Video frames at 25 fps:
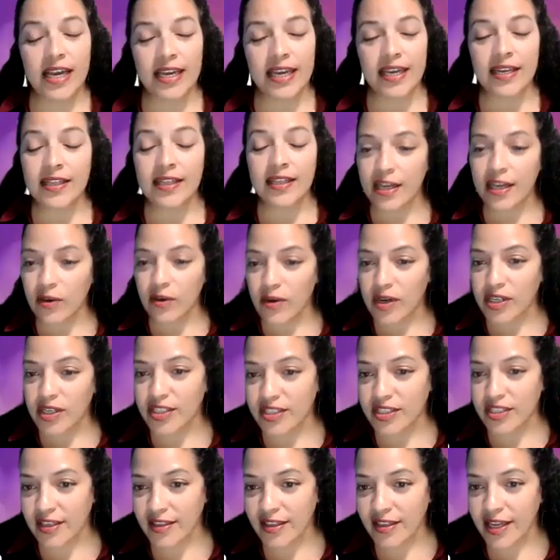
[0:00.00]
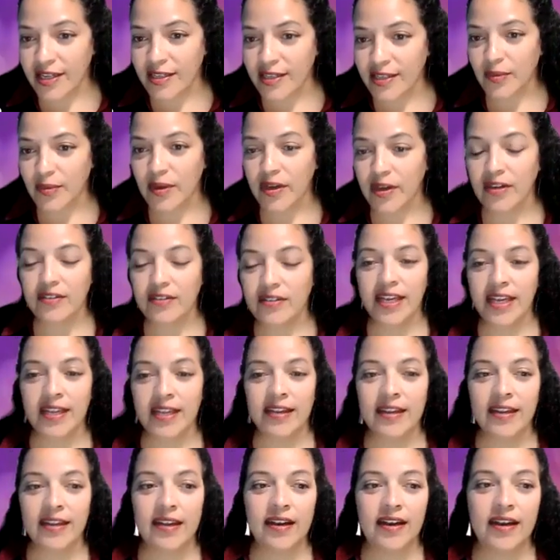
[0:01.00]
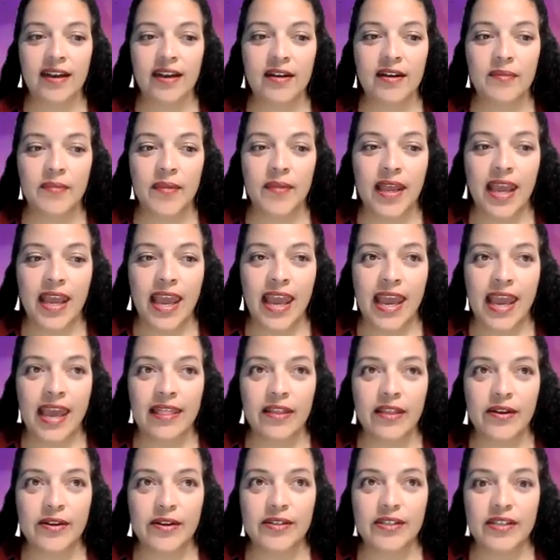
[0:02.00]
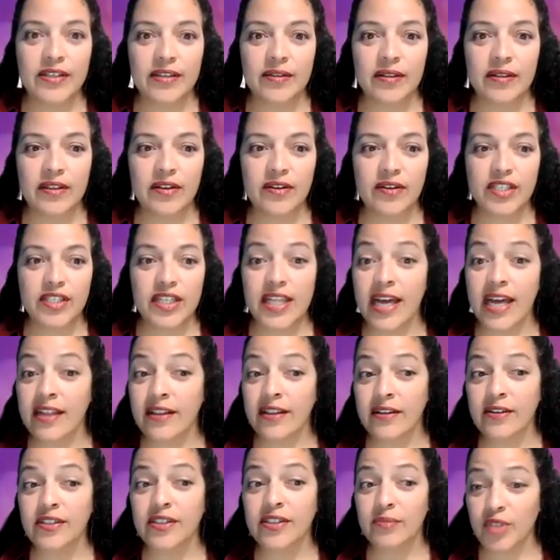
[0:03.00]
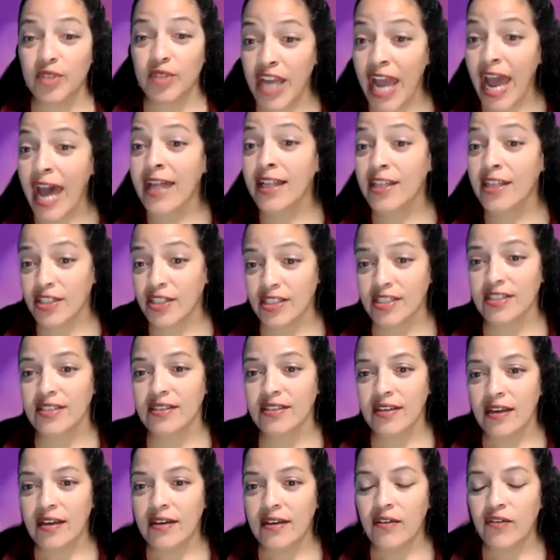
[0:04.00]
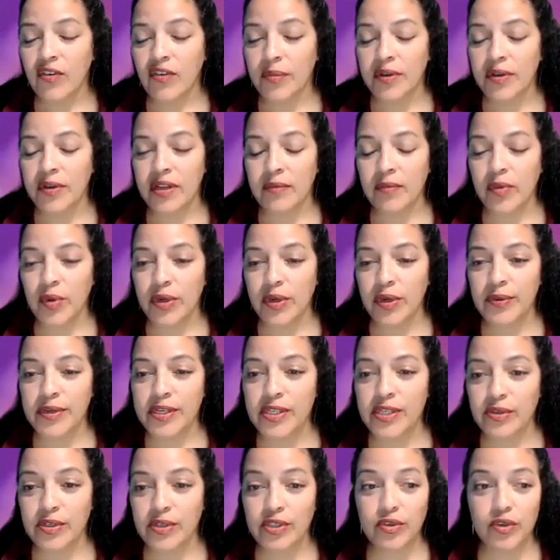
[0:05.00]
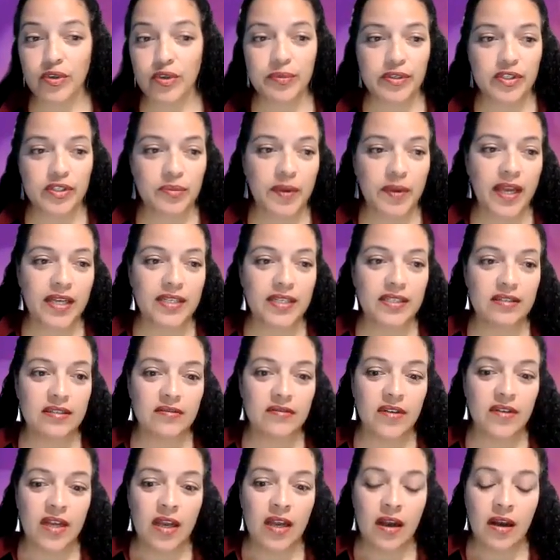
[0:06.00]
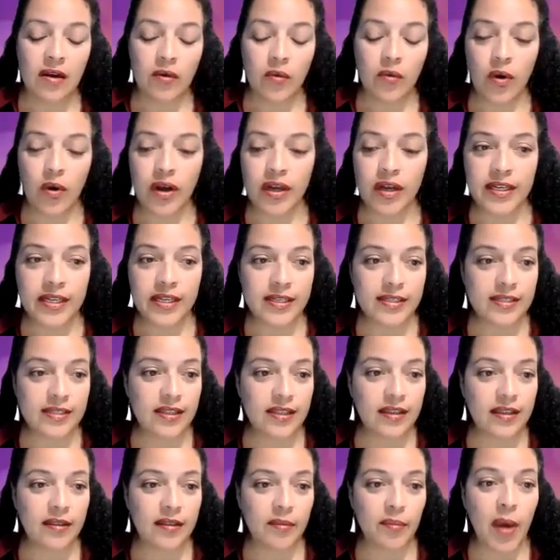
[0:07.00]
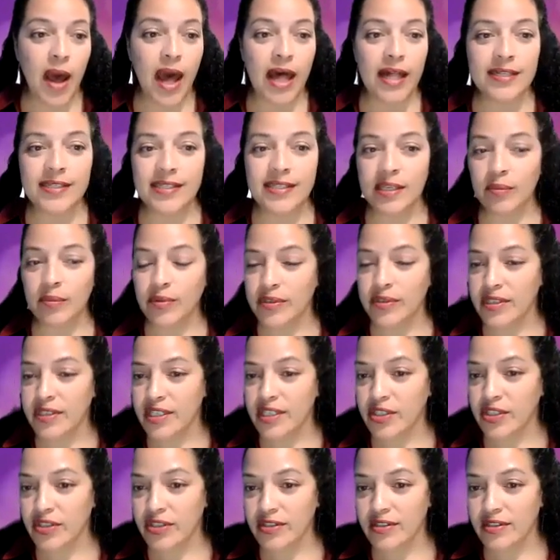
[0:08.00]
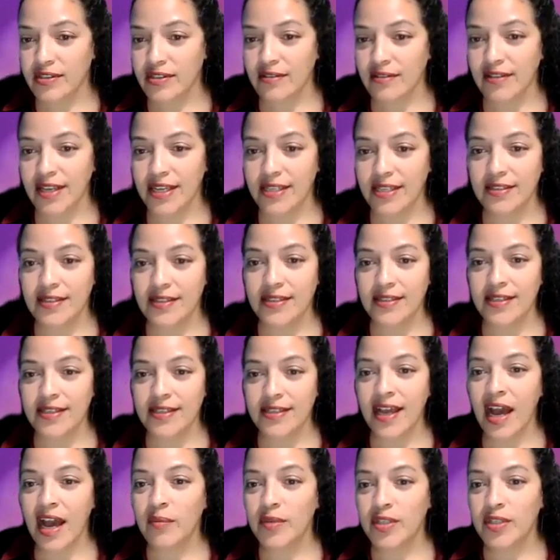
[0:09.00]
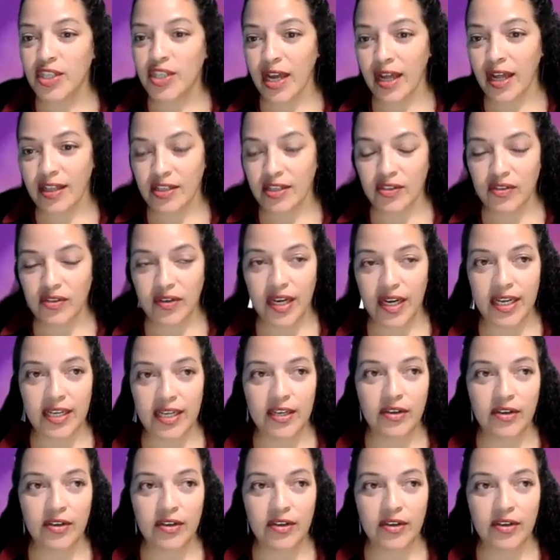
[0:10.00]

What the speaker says: I get a lot of questions on that as well. And there's some challenges from an employee resource group perspective. One is the policy and procedures. That's a common challenge, right?